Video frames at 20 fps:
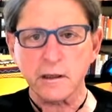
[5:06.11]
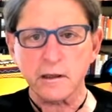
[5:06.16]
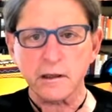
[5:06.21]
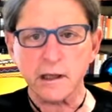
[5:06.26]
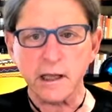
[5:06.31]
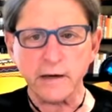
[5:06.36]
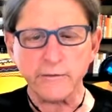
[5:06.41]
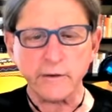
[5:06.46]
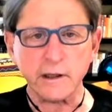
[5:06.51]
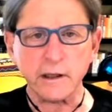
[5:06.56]

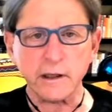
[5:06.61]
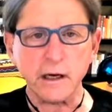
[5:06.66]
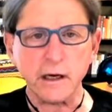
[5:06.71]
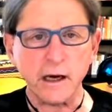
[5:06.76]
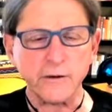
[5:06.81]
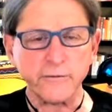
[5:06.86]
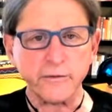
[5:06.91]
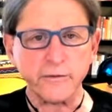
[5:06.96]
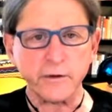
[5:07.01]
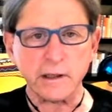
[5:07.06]
Loving
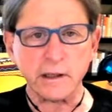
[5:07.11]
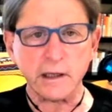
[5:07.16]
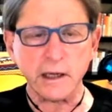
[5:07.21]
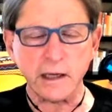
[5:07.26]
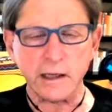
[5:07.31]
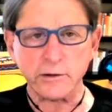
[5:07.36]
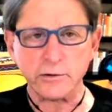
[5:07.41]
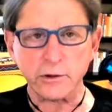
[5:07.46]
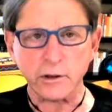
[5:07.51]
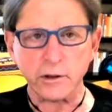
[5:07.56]

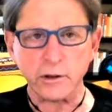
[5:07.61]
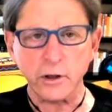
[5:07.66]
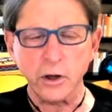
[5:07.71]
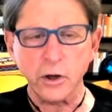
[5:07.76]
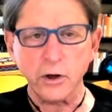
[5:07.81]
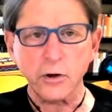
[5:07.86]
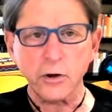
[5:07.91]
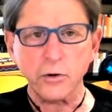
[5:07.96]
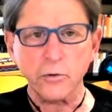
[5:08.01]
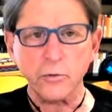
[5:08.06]
confrontation,
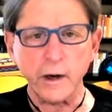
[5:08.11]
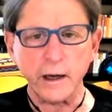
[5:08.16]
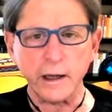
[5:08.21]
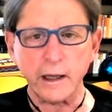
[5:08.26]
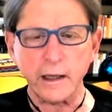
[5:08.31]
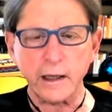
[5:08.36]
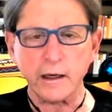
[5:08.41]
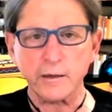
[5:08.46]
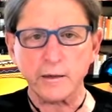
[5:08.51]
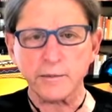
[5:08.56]

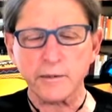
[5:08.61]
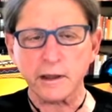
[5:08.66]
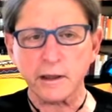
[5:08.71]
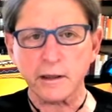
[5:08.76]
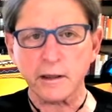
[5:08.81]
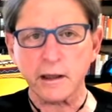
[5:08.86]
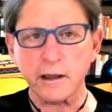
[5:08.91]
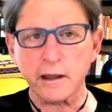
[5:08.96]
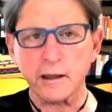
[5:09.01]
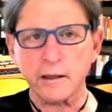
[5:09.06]
waking up the
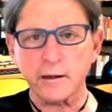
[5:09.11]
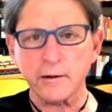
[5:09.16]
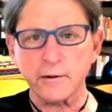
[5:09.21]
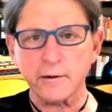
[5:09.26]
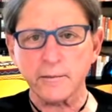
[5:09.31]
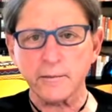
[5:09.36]
client.